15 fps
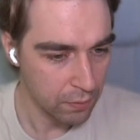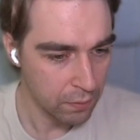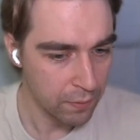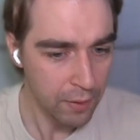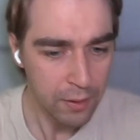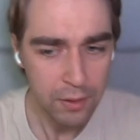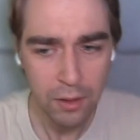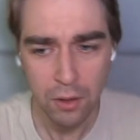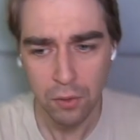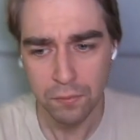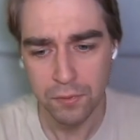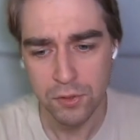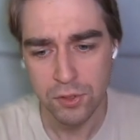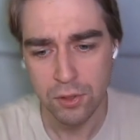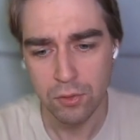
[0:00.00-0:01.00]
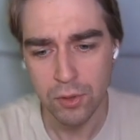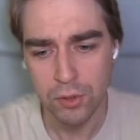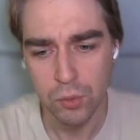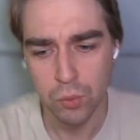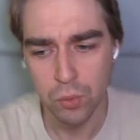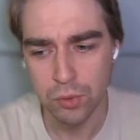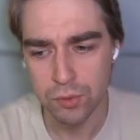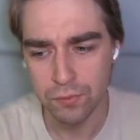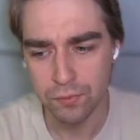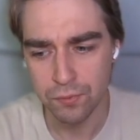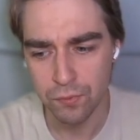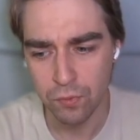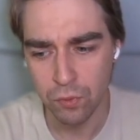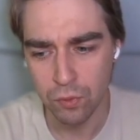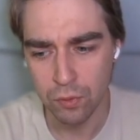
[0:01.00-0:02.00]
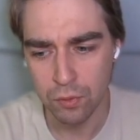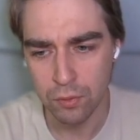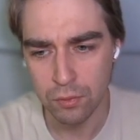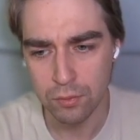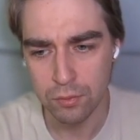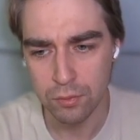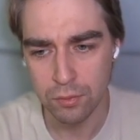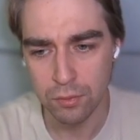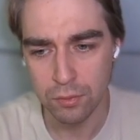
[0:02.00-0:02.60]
the idea of the series was to